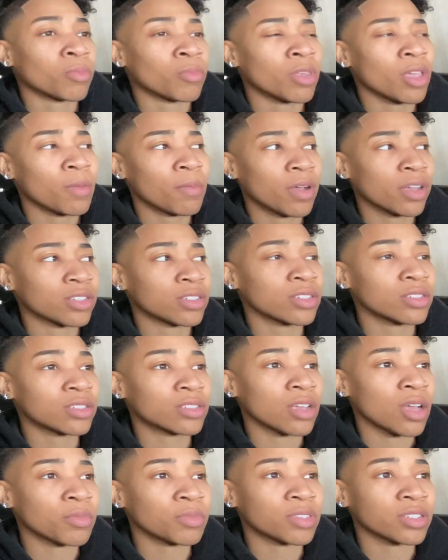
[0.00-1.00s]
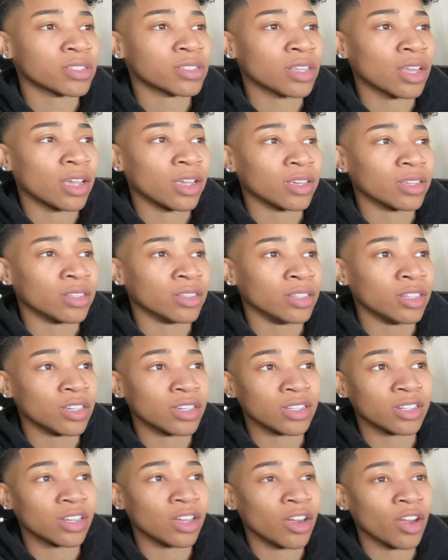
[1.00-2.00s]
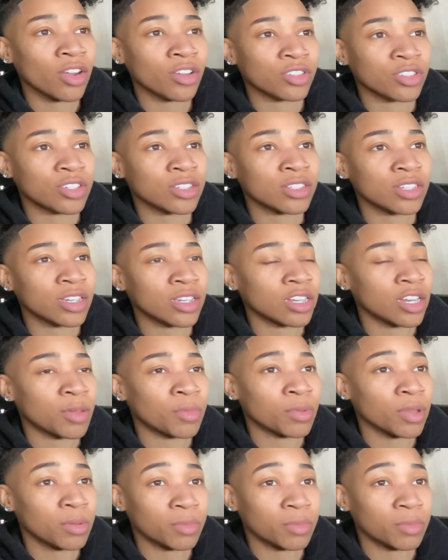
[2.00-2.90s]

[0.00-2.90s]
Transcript: Me and my sister, I'm just like looking at her, she looking at me.